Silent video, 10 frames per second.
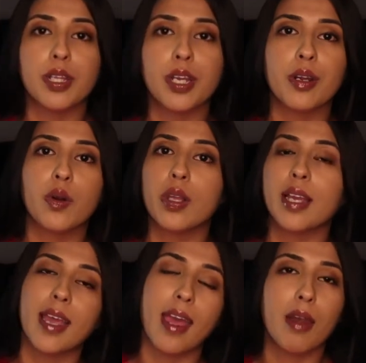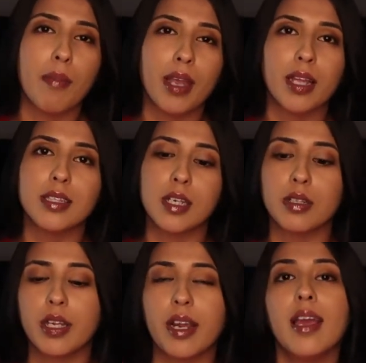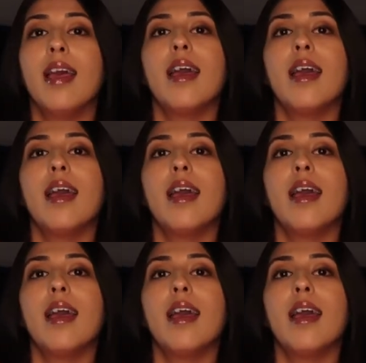there or like a handbag that's out there